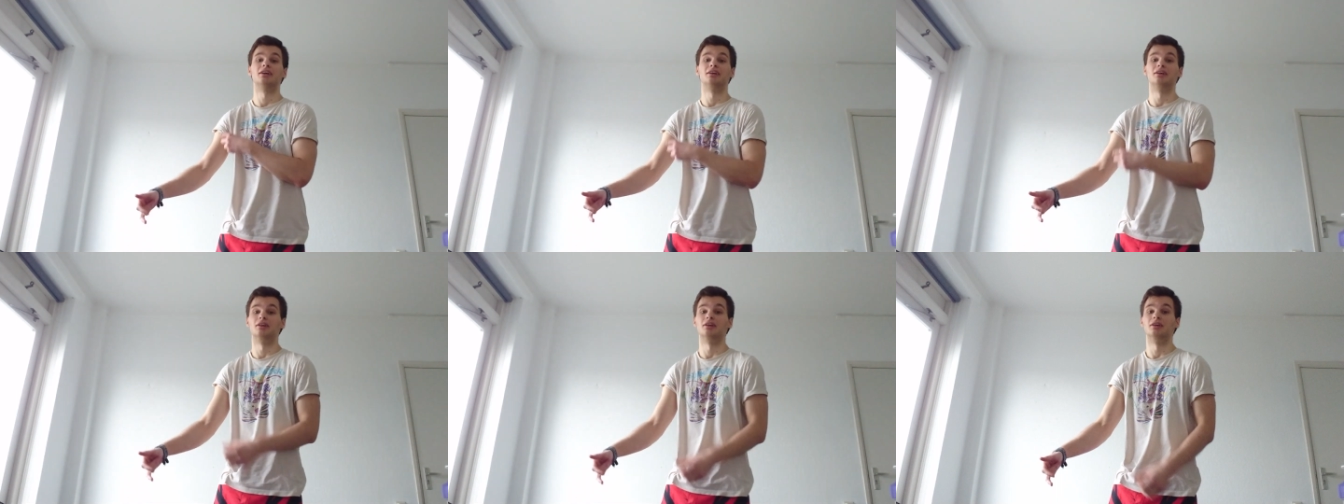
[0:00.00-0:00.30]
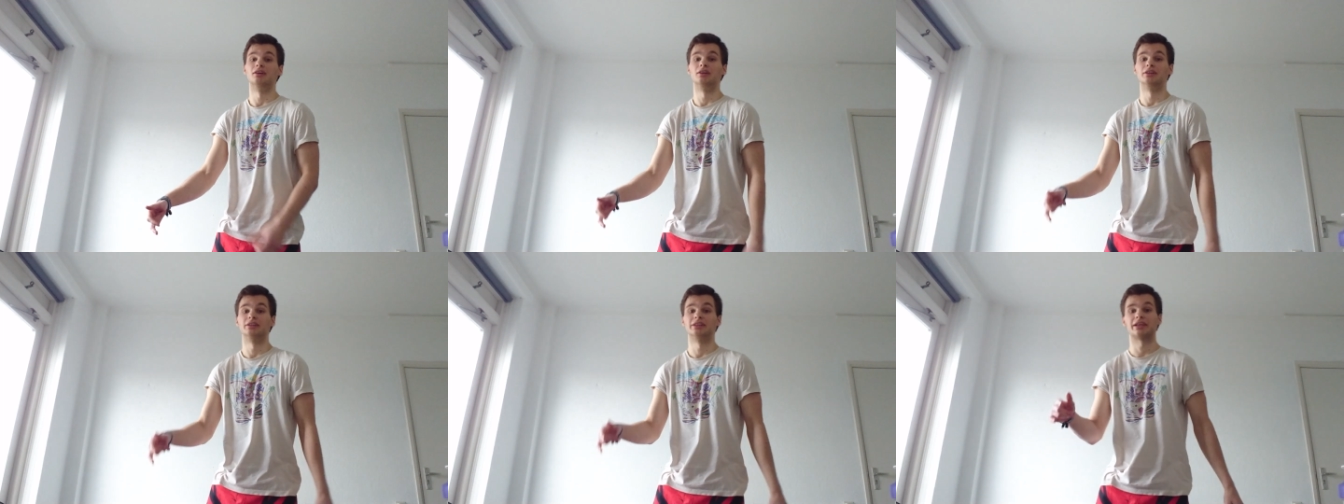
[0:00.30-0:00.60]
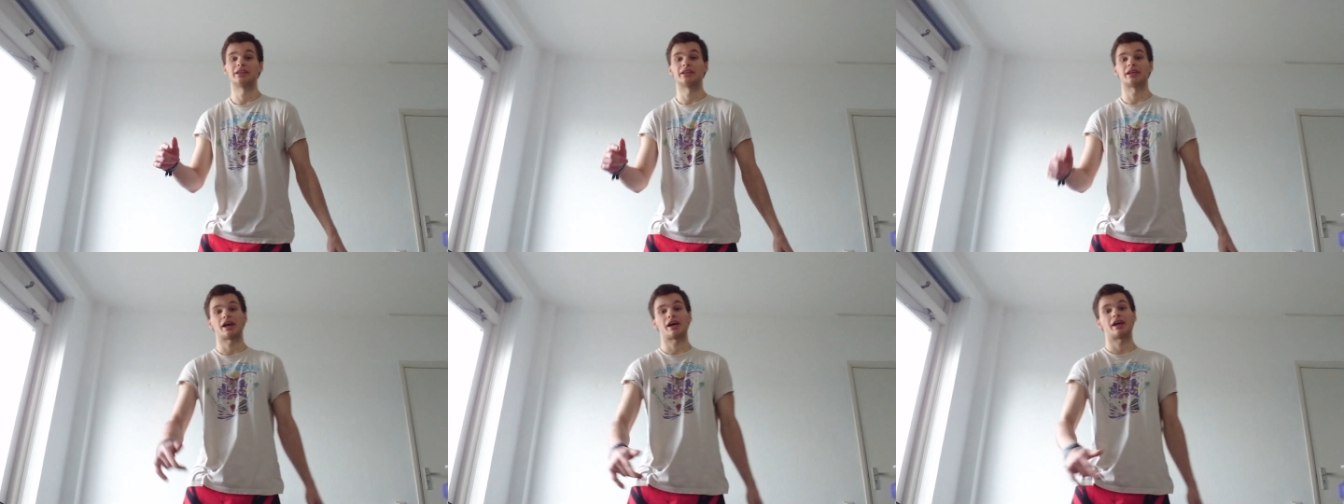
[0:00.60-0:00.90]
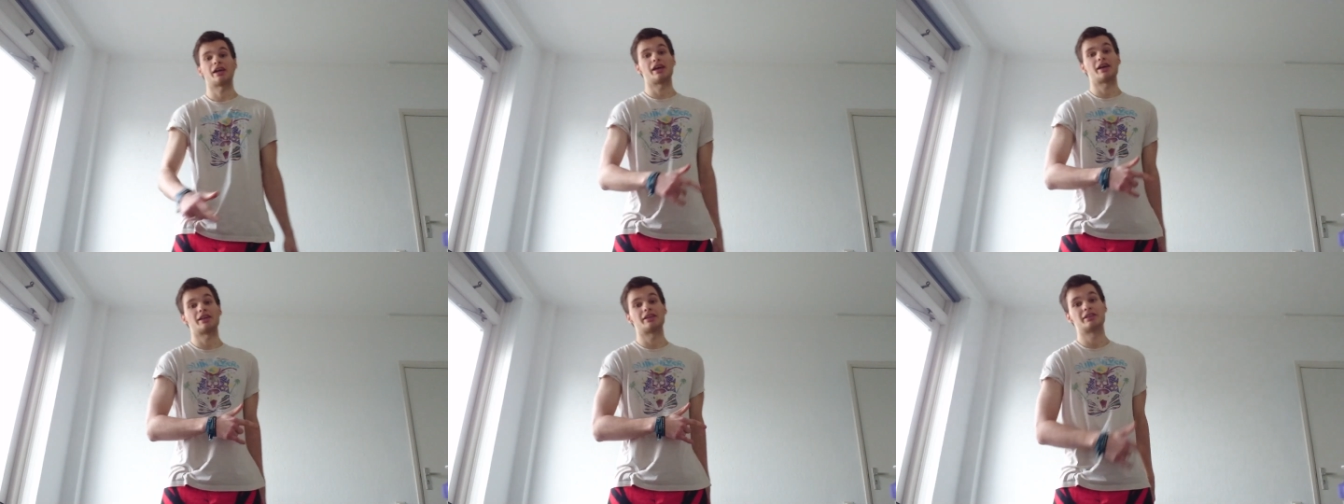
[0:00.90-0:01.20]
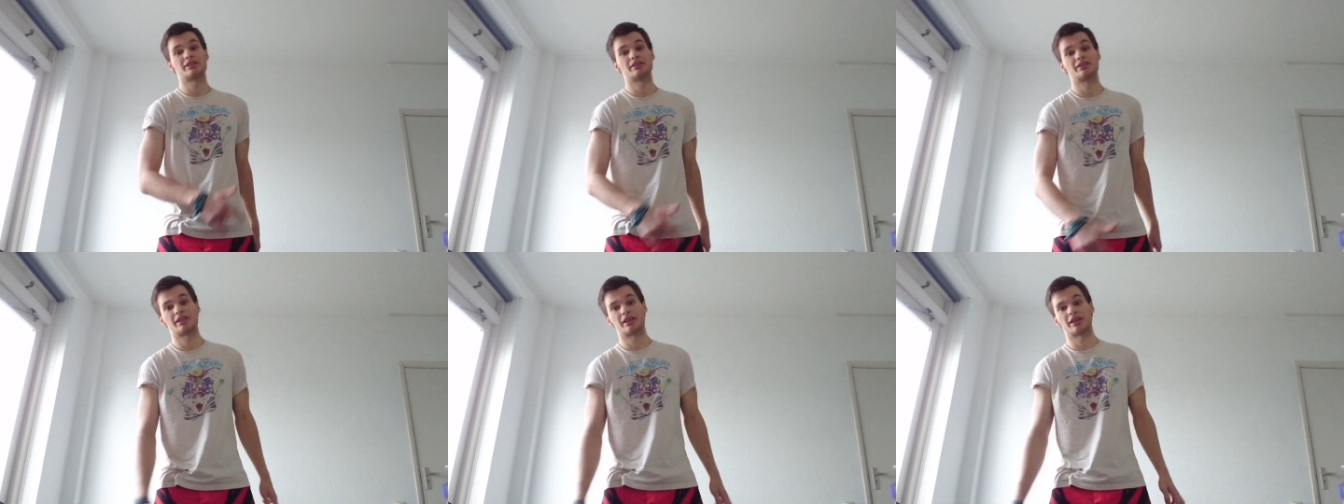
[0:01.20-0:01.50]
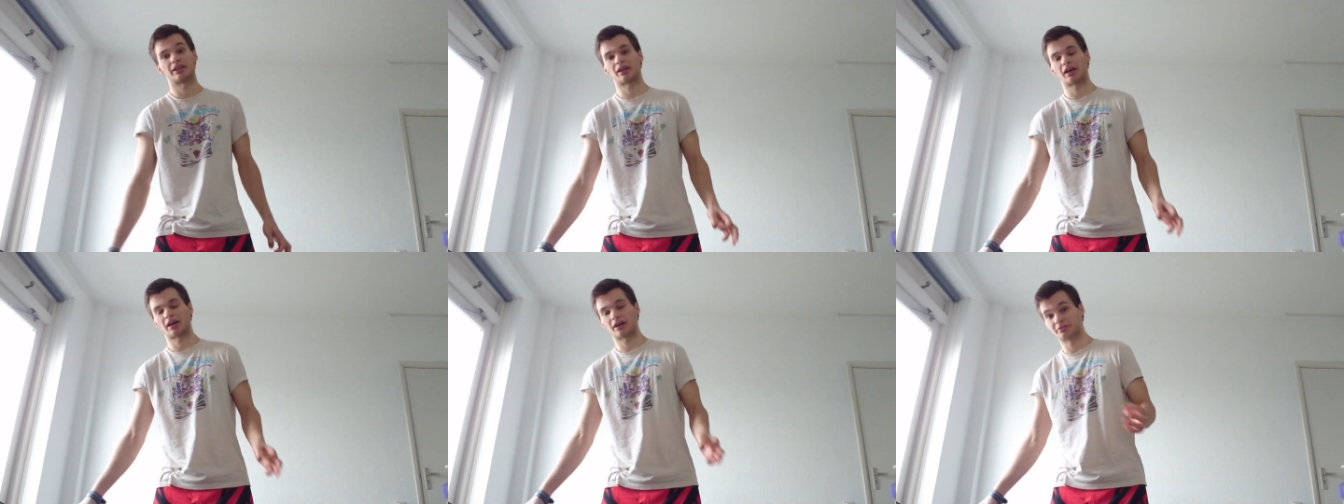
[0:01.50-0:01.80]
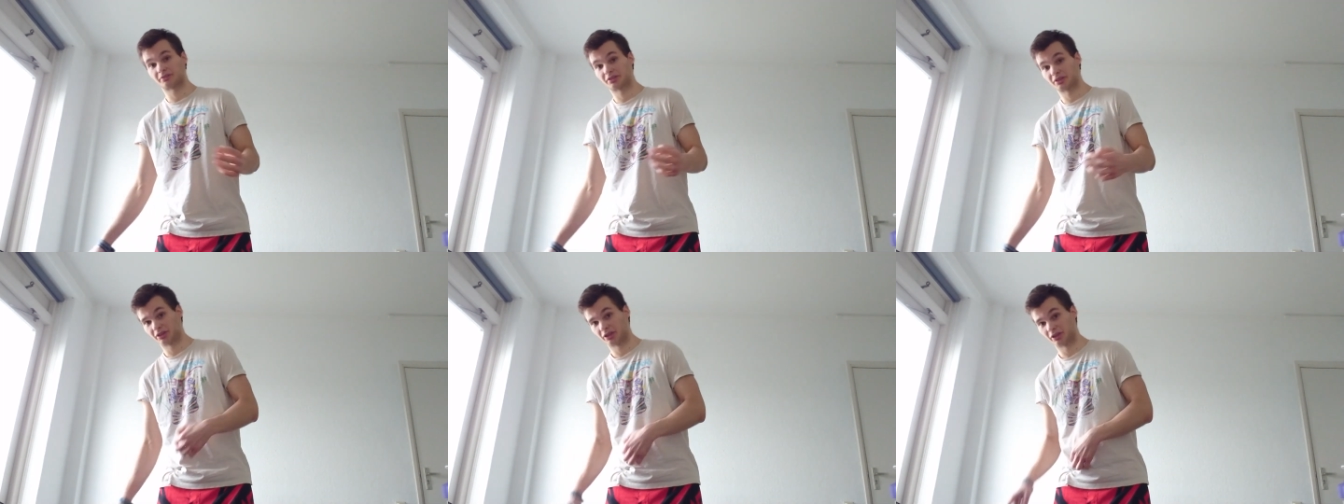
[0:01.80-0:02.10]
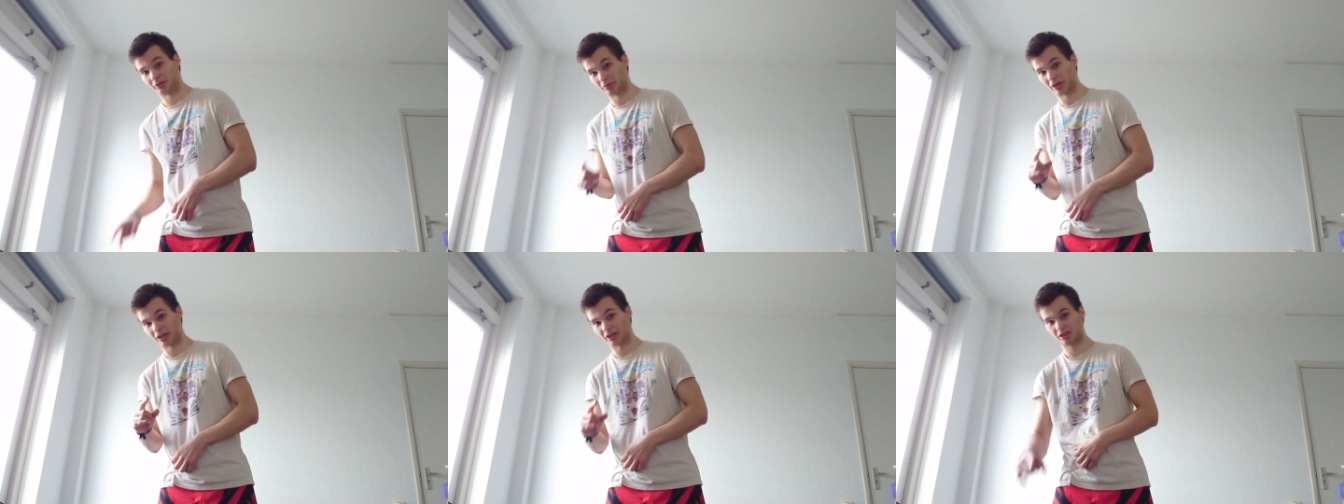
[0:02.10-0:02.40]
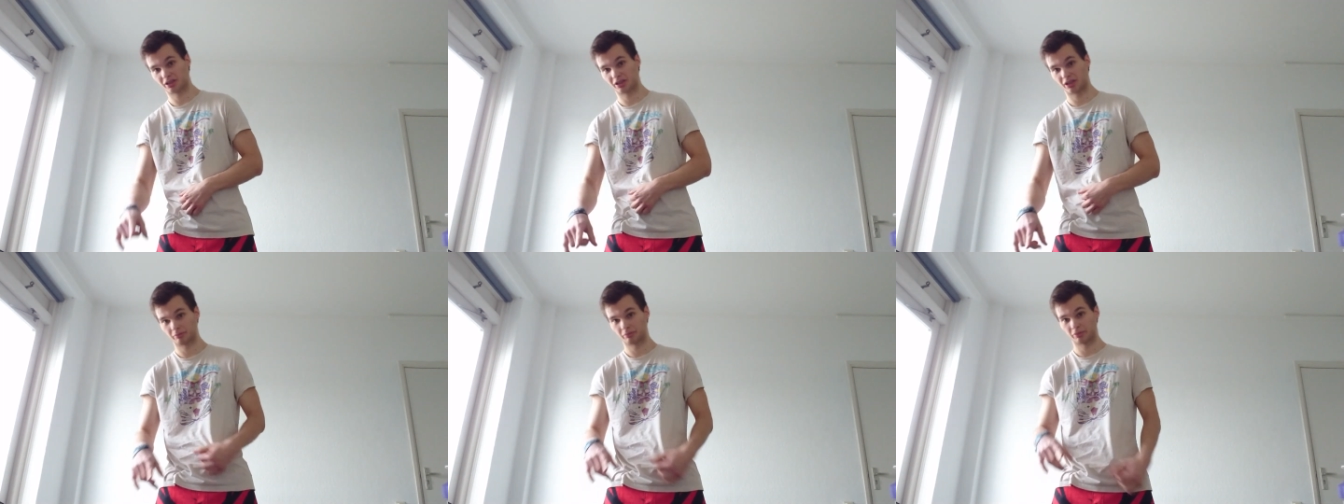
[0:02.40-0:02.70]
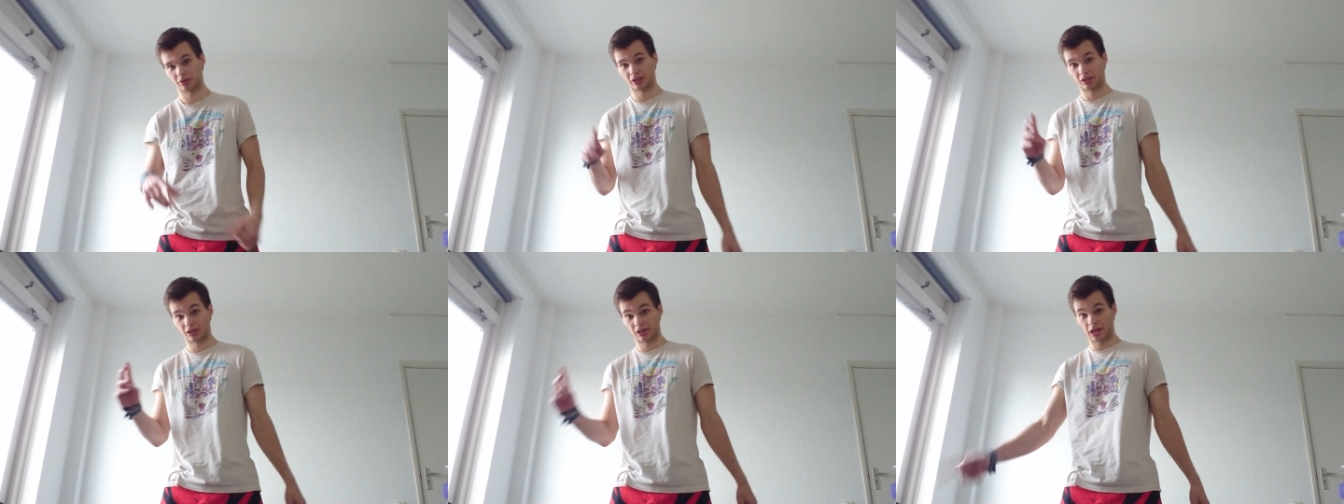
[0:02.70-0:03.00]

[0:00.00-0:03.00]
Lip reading: then I added that after the bench dip